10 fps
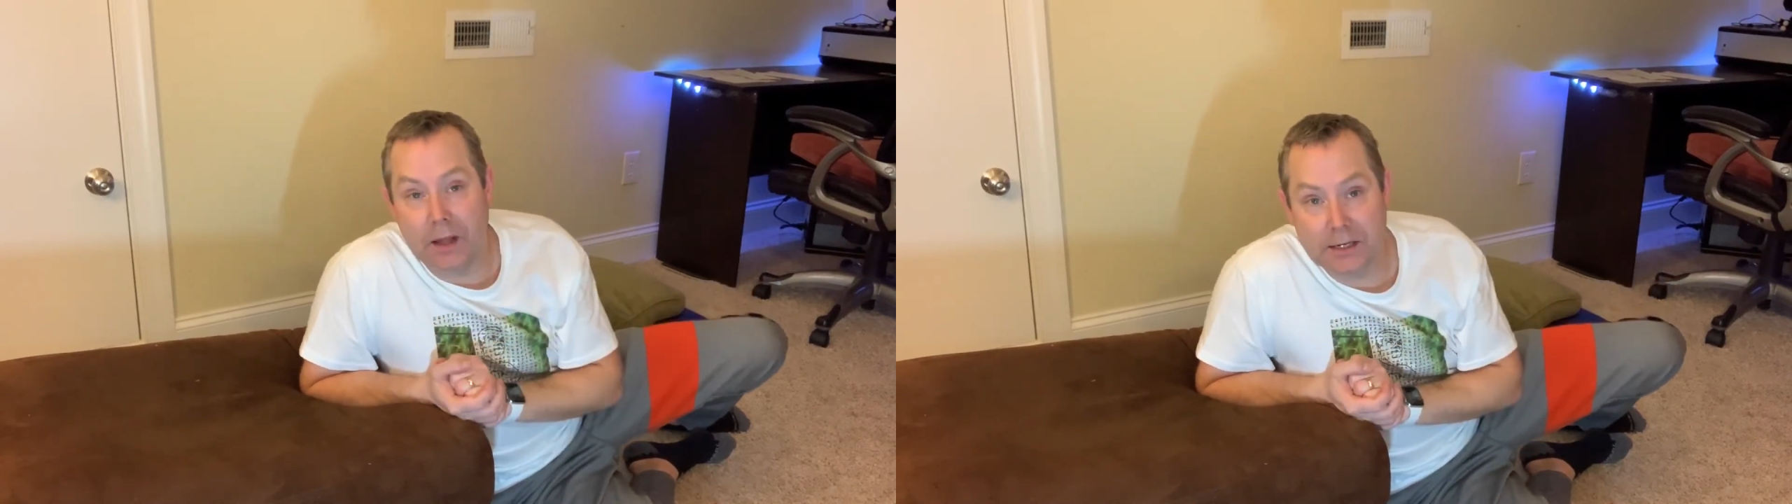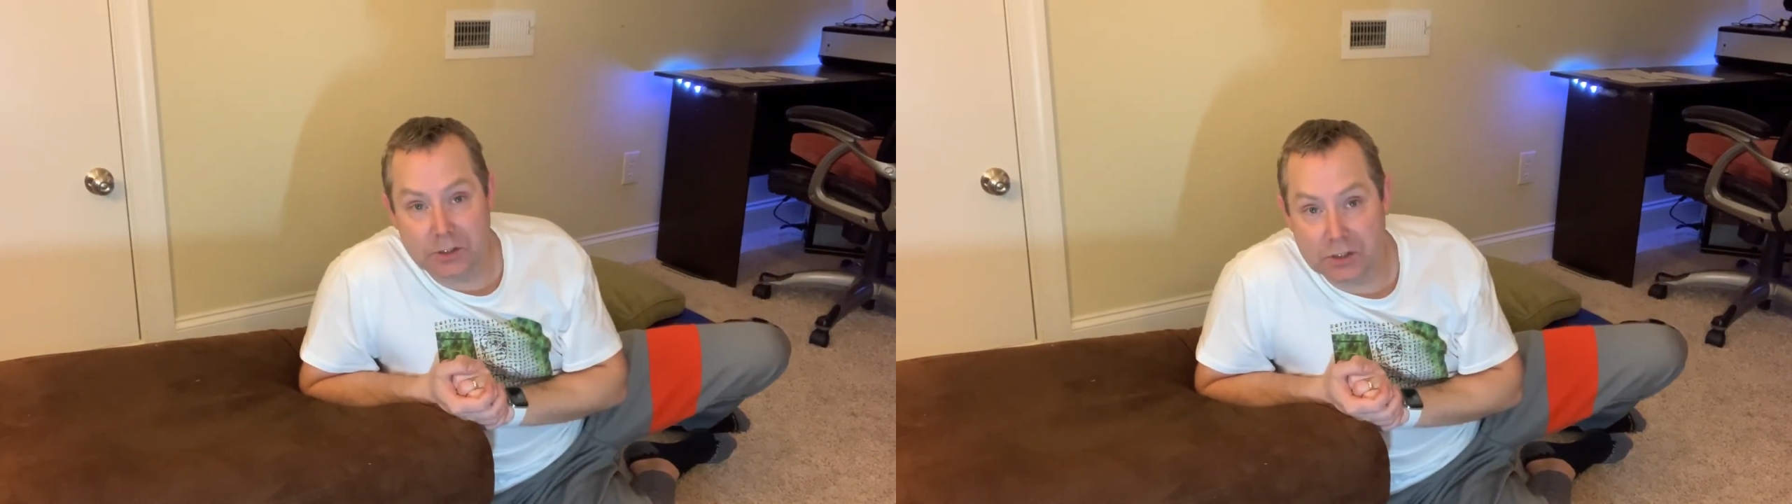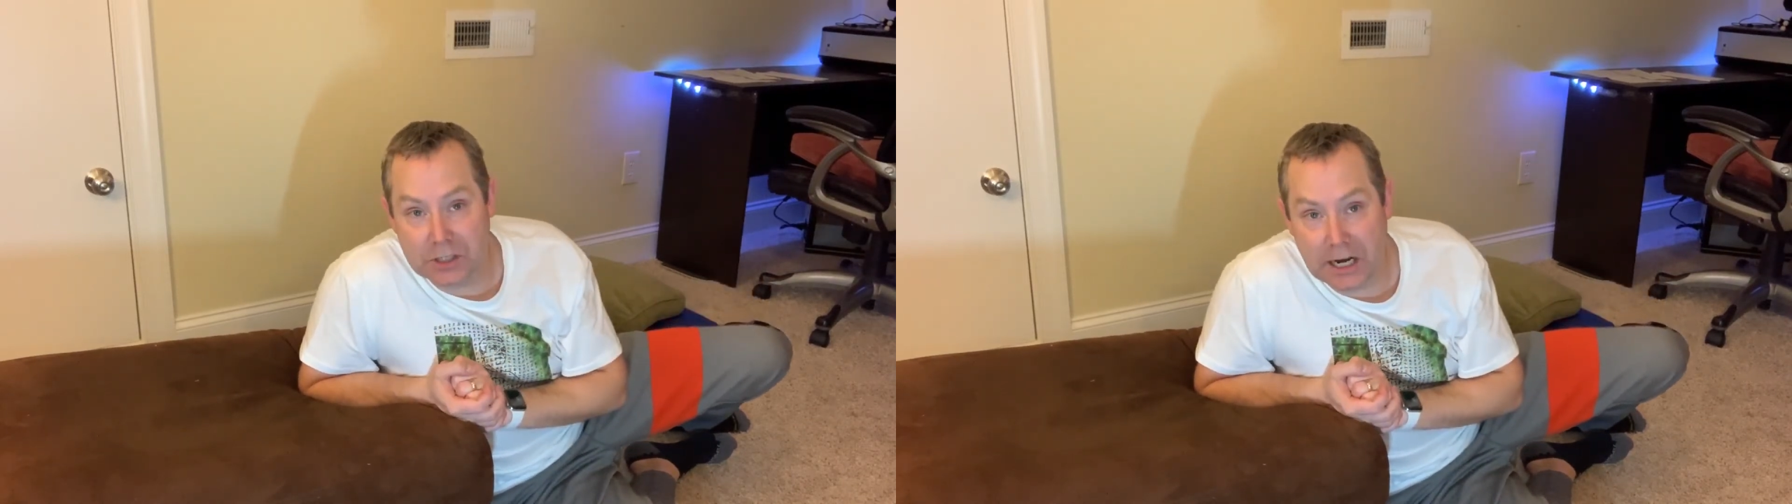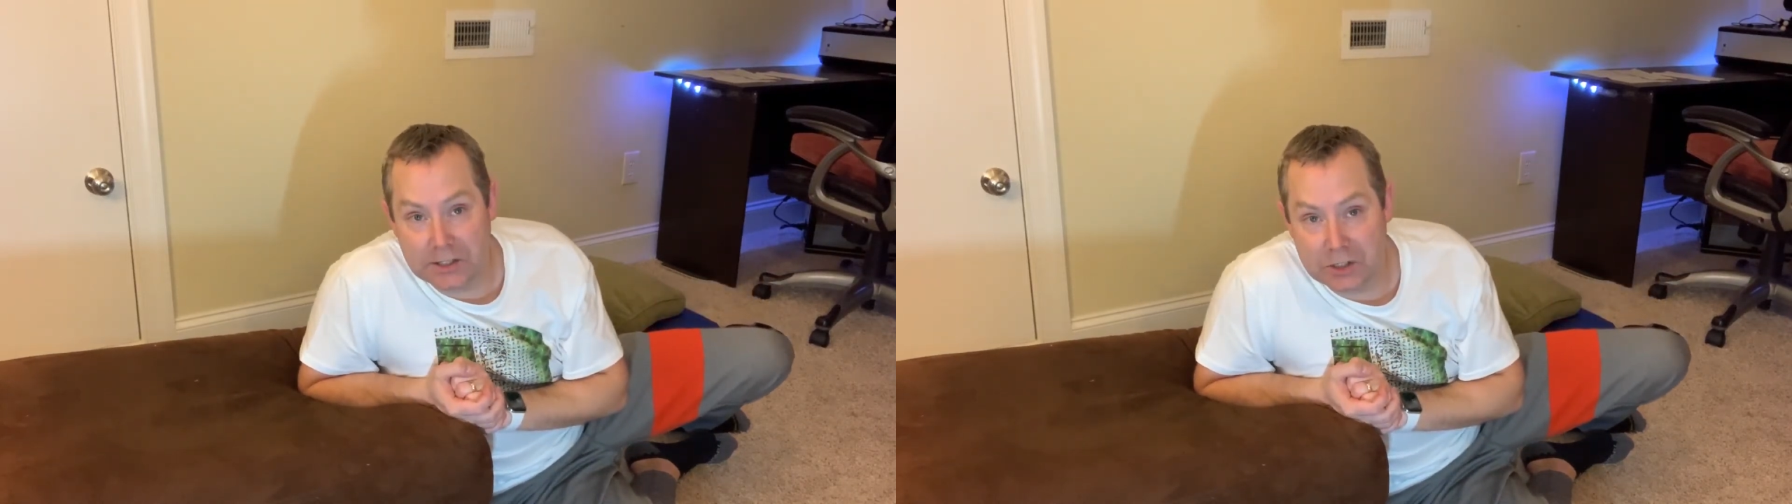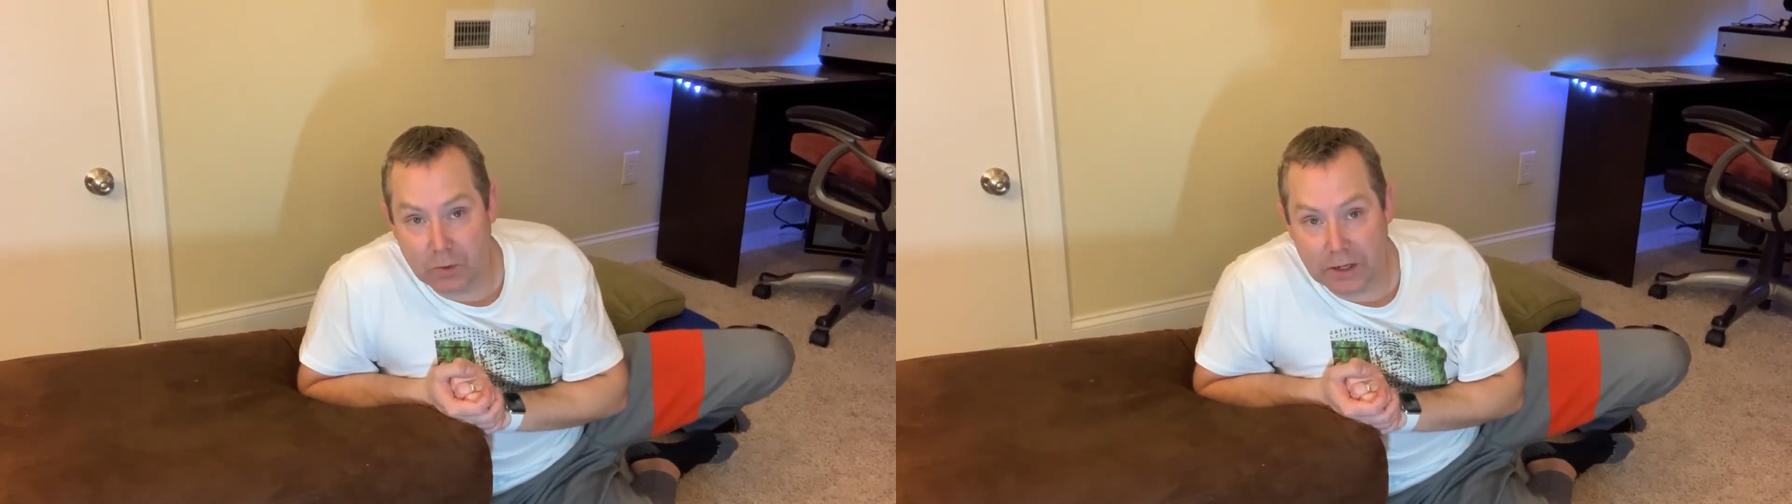
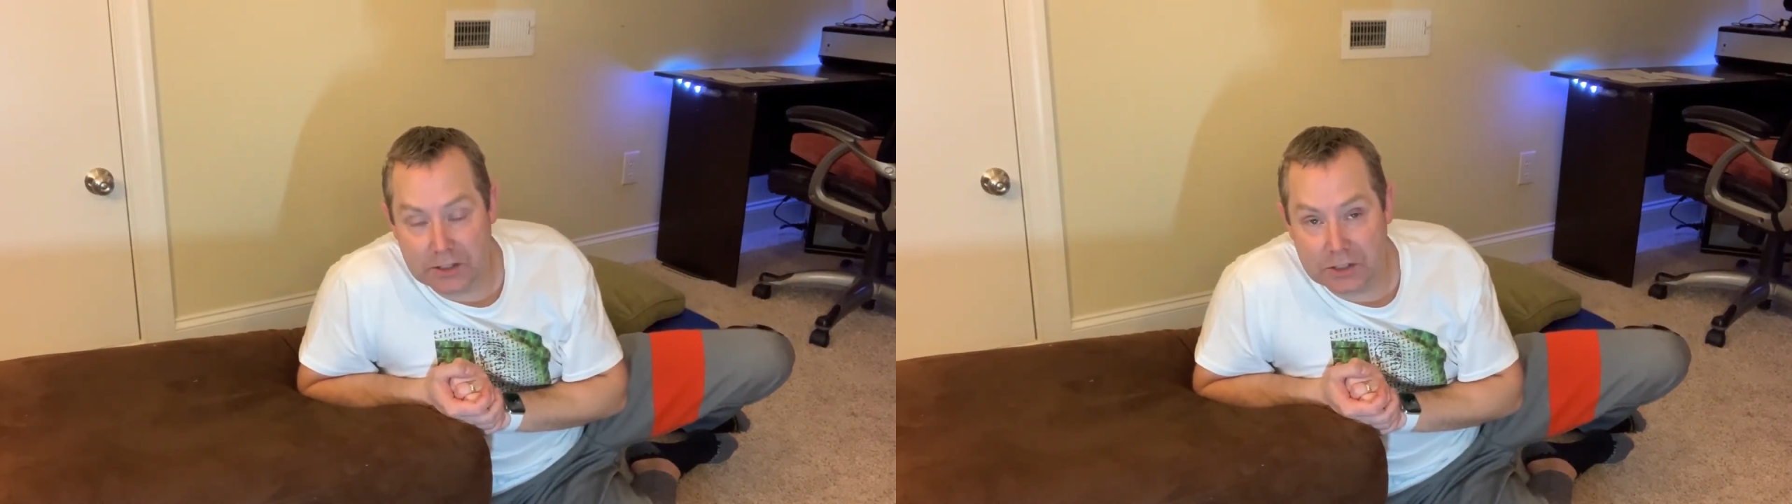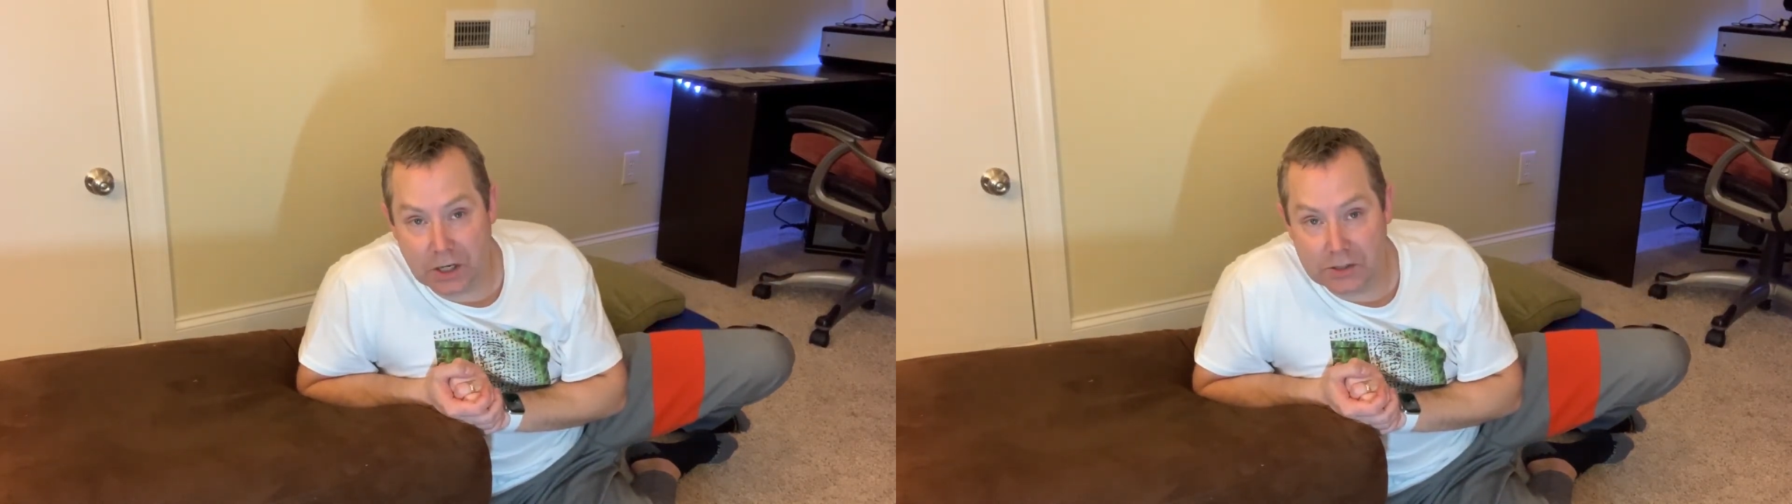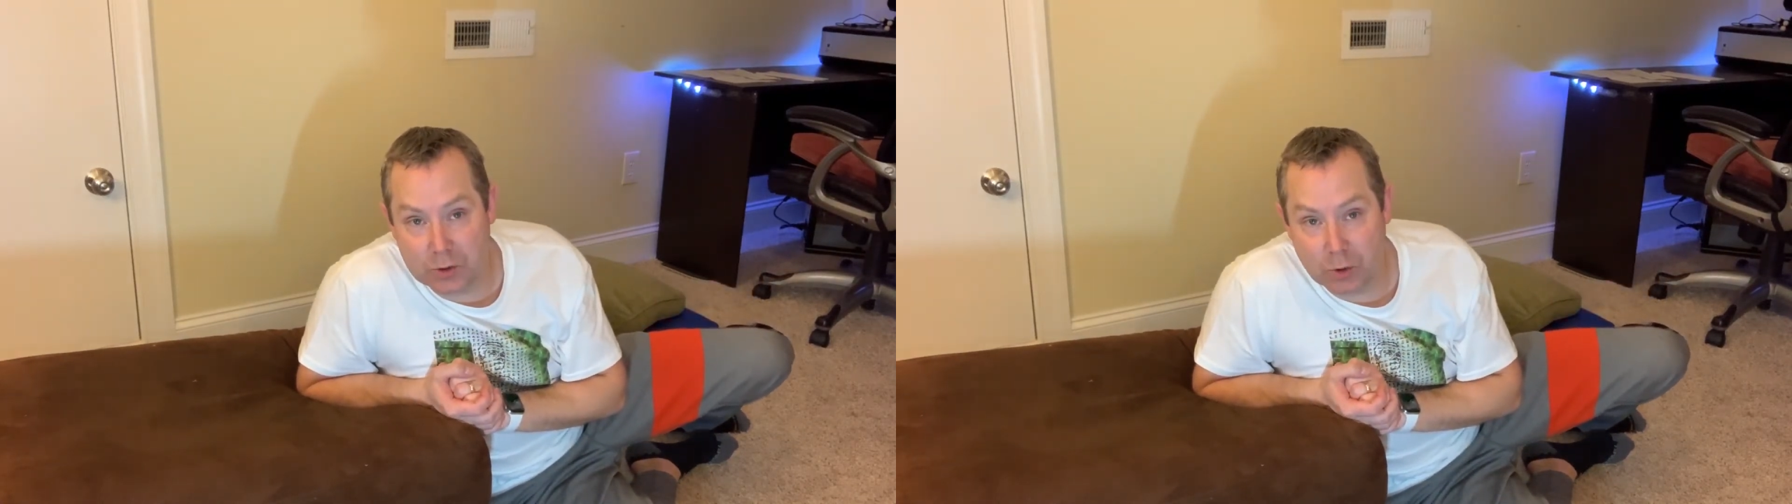exercise you want to start